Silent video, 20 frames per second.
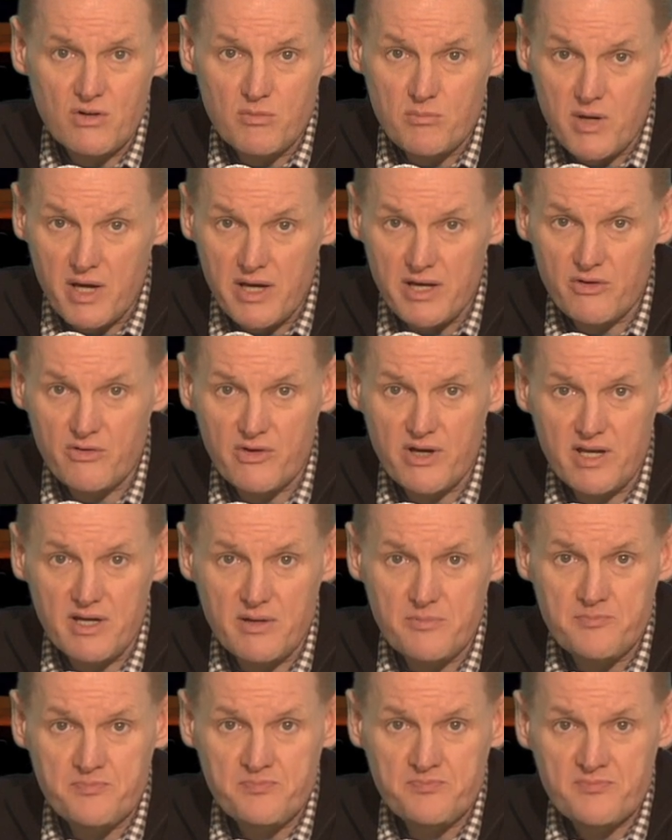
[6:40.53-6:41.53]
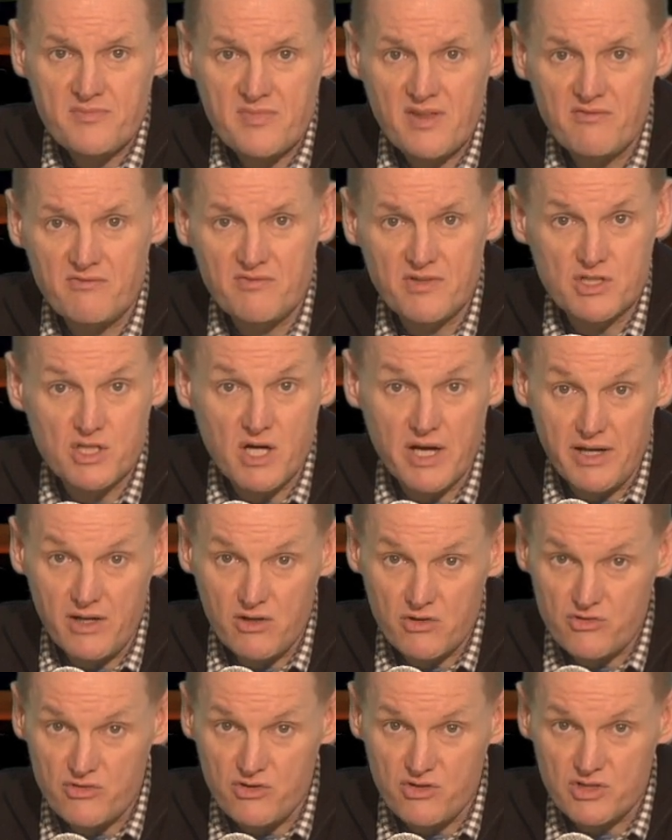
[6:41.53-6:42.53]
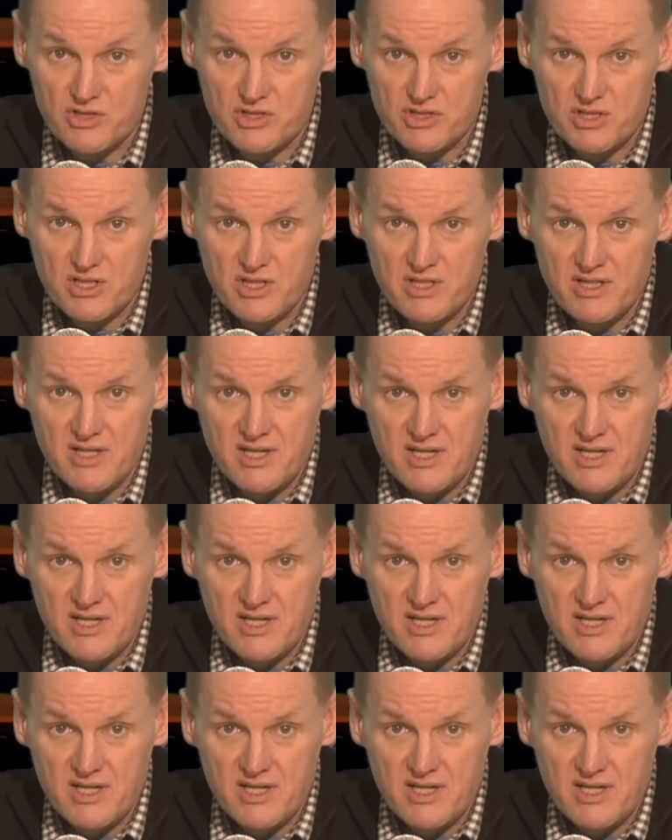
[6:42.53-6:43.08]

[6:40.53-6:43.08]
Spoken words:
or migraine, vaginal thrush,